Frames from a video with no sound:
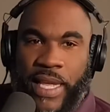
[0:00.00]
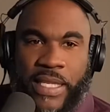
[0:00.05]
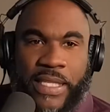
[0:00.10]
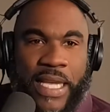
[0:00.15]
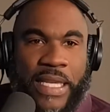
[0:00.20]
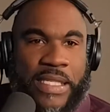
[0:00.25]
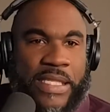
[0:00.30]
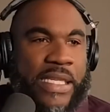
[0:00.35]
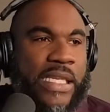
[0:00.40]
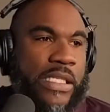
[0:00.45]
And they
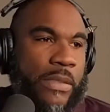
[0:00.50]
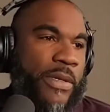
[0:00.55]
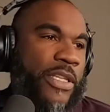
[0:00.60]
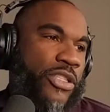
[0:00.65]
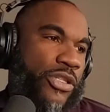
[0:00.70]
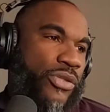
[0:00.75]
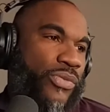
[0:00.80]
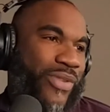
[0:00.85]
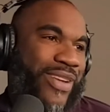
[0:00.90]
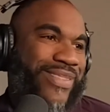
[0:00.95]
said 6
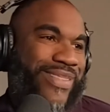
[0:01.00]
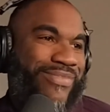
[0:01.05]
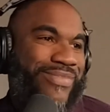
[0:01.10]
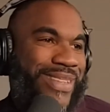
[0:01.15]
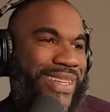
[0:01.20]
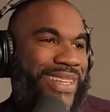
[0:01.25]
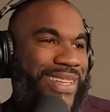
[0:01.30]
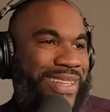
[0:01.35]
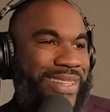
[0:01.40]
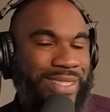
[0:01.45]
pictures,
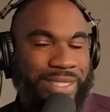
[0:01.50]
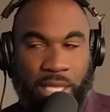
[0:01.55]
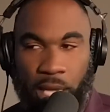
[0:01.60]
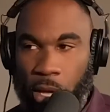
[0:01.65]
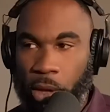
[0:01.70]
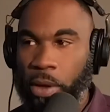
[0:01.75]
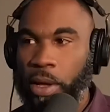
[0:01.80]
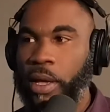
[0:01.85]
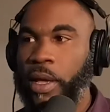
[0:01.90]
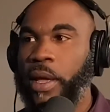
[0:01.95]
one.
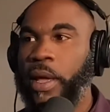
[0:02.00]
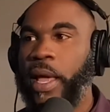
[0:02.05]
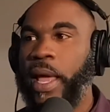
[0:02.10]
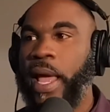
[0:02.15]
So,